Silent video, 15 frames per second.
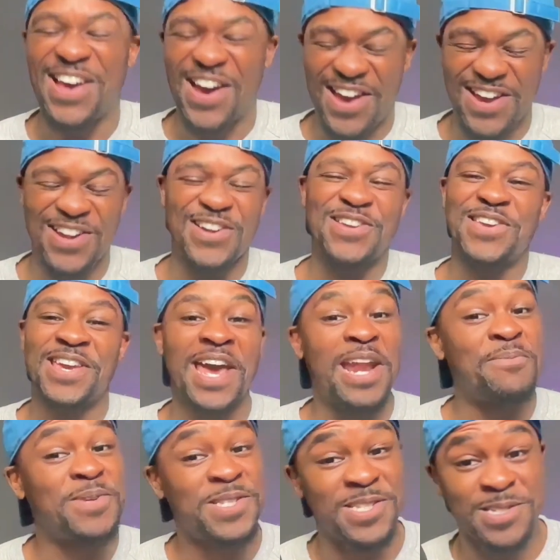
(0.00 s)
Nah, you
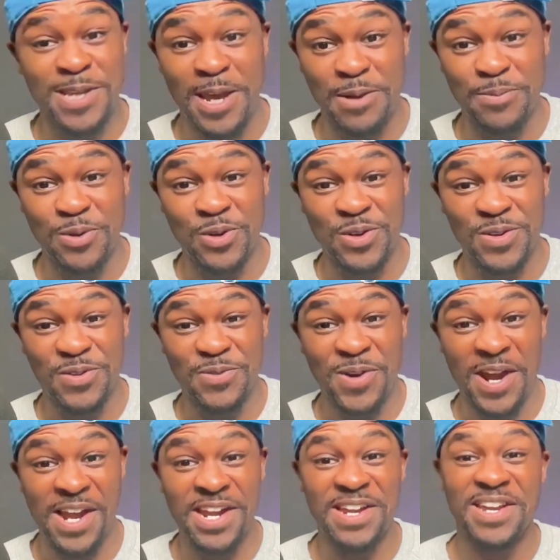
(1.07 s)
gotta be sustainable,
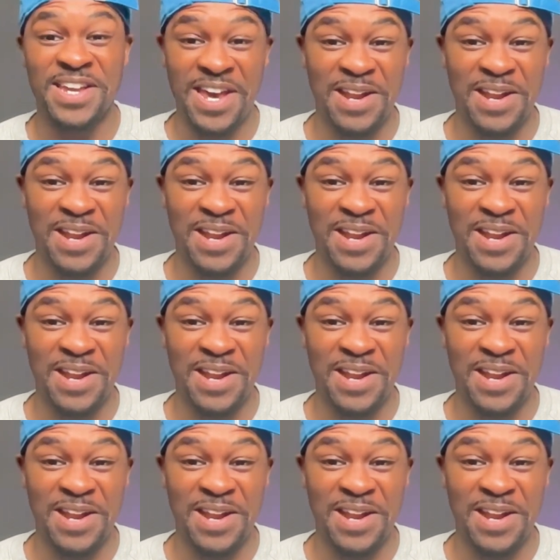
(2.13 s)
right?